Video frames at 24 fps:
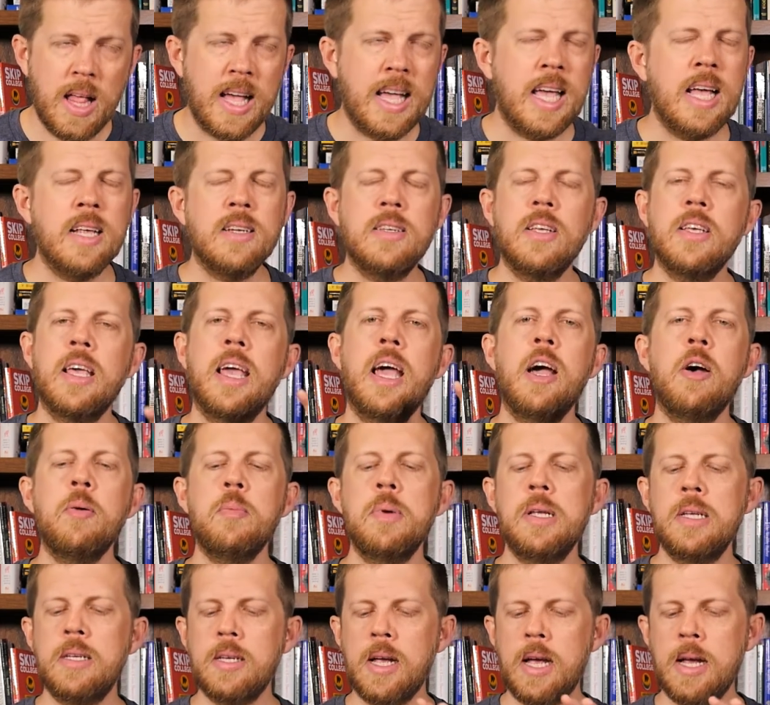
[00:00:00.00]
I can't tell you how
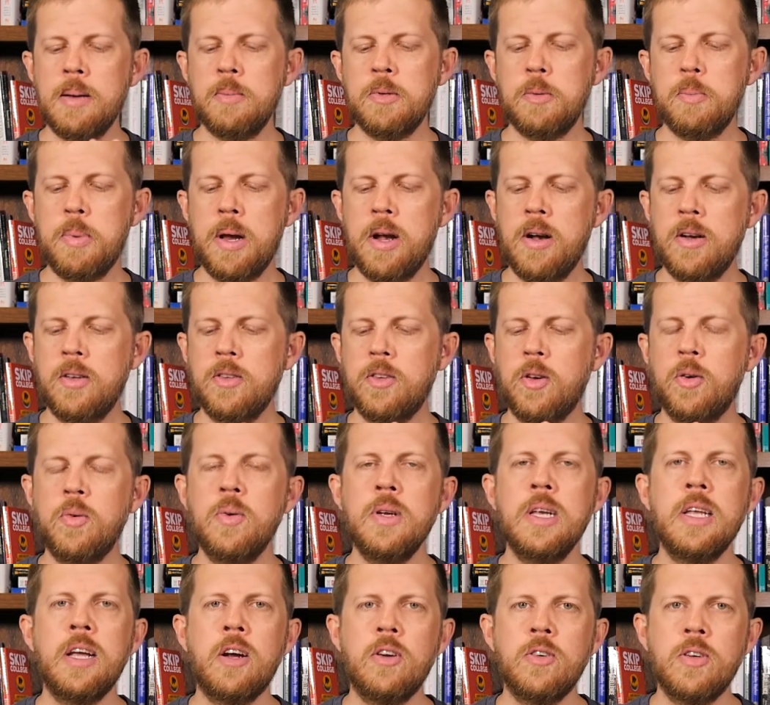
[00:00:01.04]
many times parents are
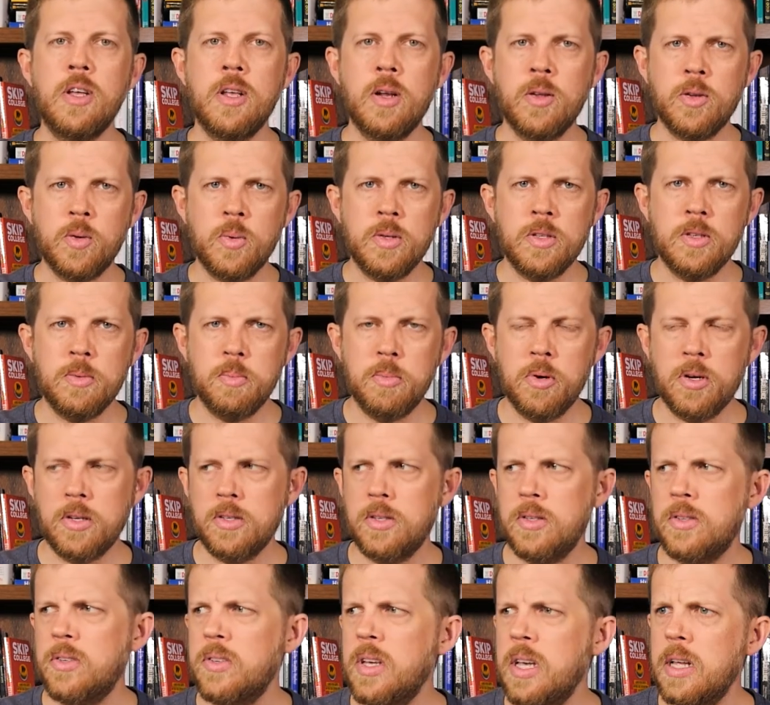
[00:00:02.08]
reading our Tuttle Twins
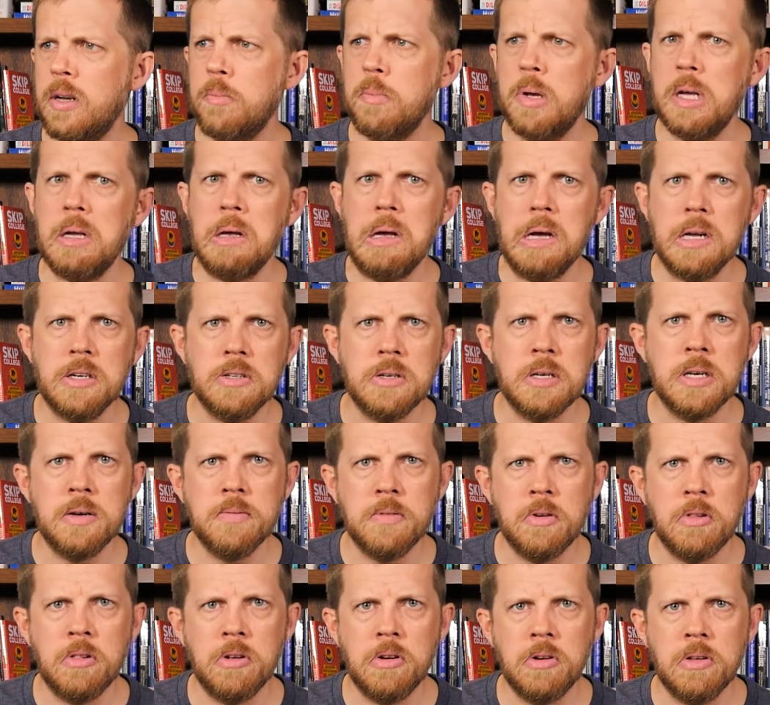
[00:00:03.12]
books and saying, oh my gosh, I
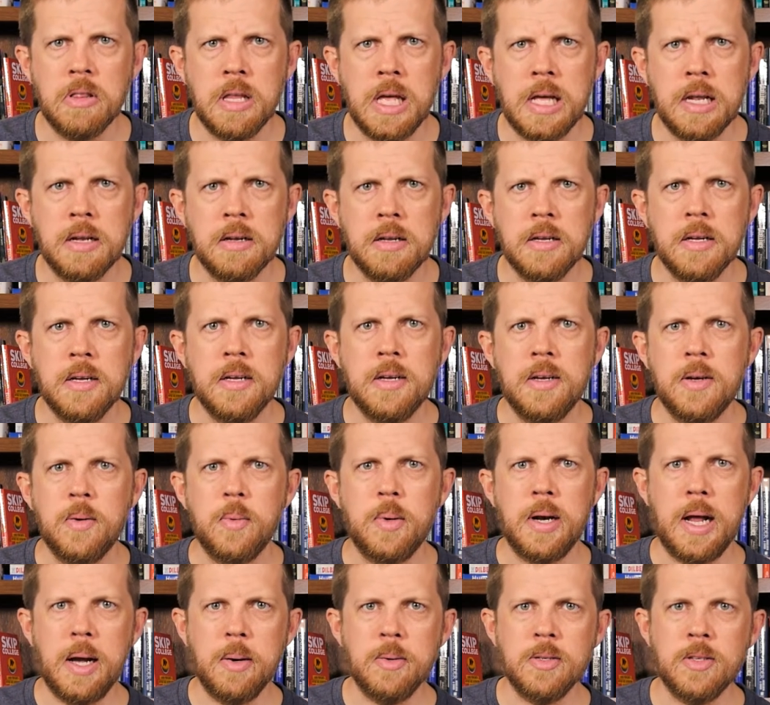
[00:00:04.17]
never learned that
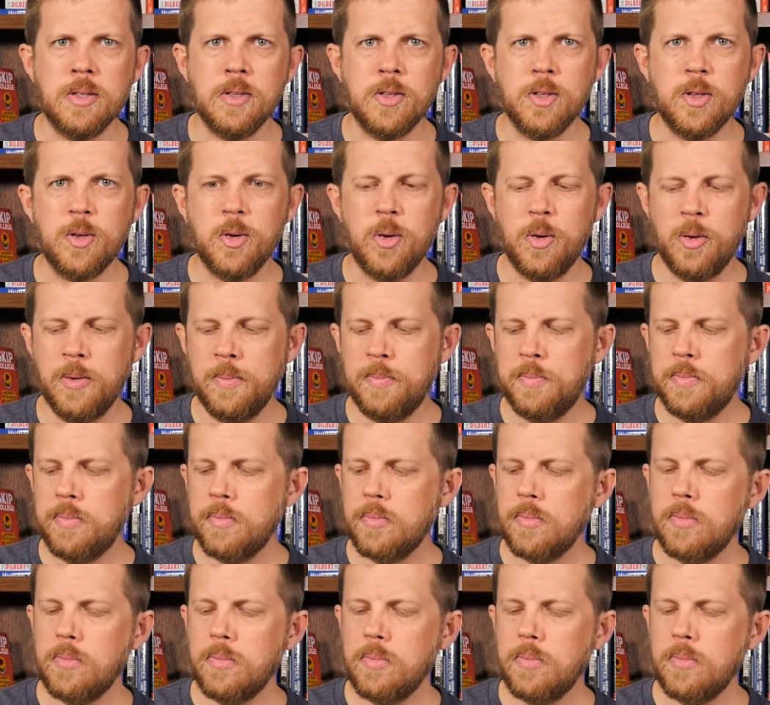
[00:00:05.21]
when I was in school.